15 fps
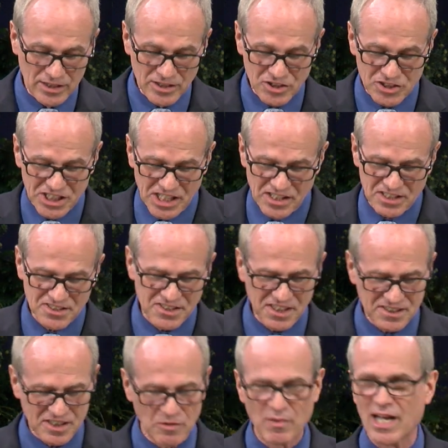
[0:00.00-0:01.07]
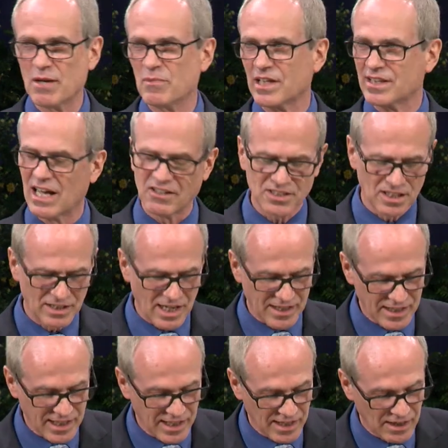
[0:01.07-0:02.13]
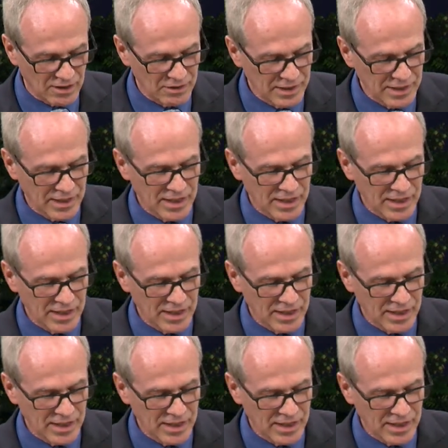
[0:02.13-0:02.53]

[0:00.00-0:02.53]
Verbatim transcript: You see, the sixth commandment, thou shalt not kill,